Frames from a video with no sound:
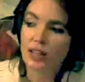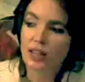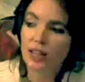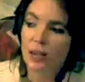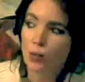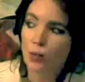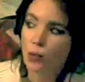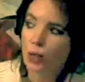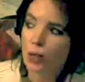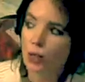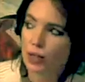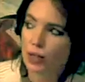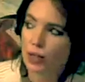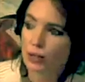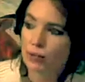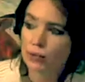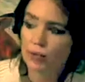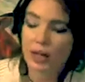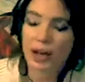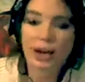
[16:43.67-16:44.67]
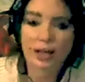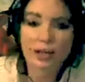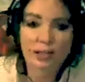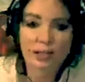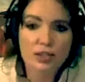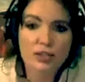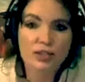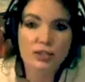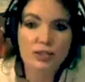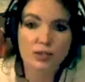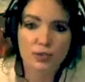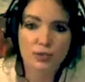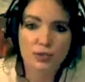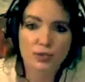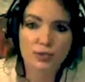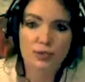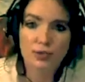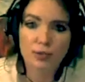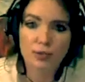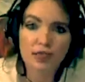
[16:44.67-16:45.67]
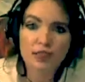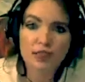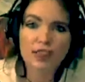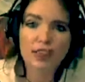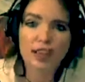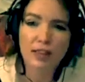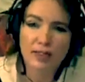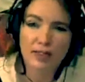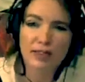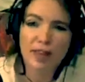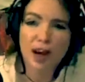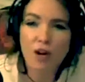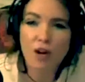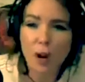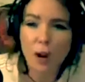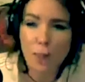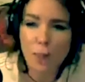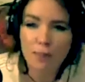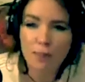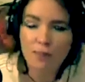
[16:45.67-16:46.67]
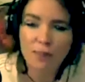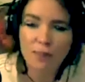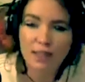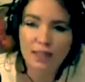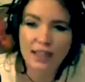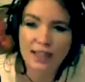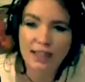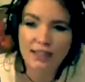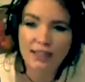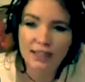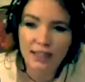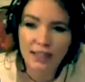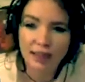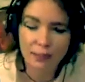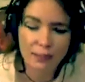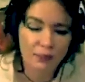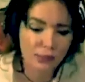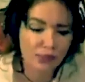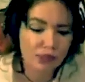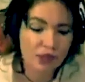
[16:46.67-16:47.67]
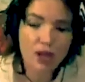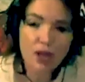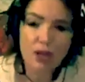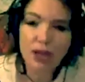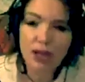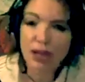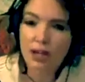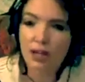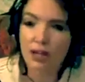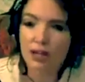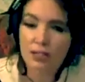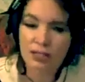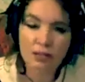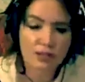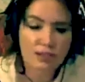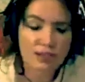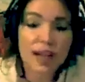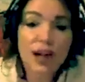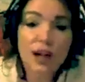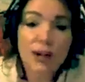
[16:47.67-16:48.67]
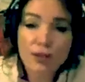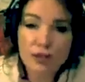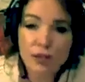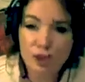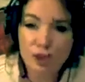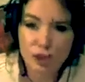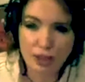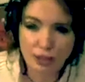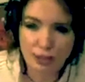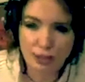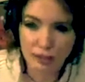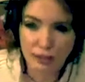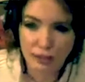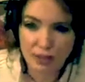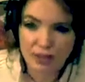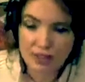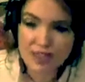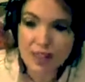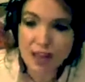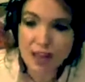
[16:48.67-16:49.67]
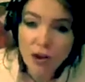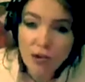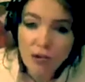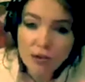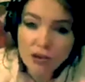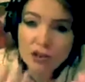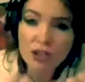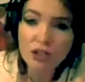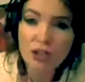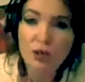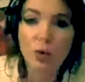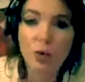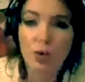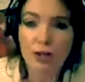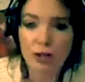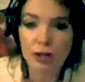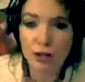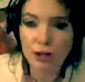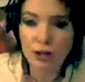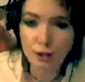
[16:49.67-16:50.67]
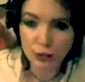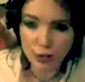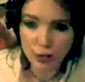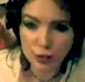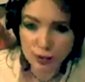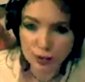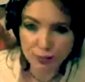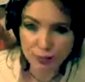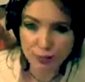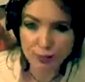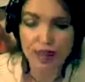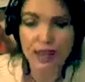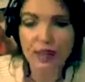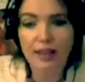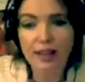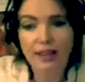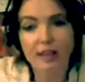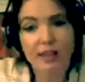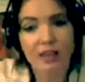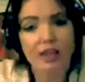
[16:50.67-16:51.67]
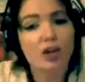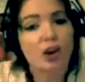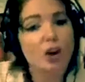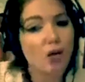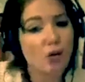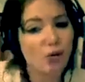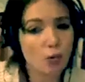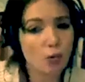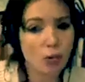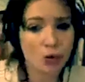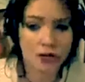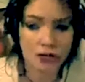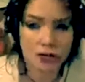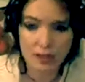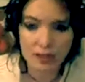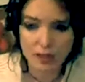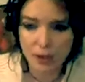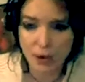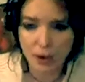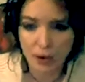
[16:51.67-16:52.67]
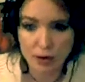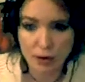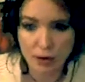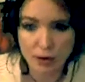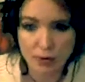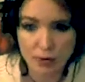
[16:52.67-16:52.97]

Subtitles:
we're being asked to really get thorough in salvaging what is good and letting go of what is not.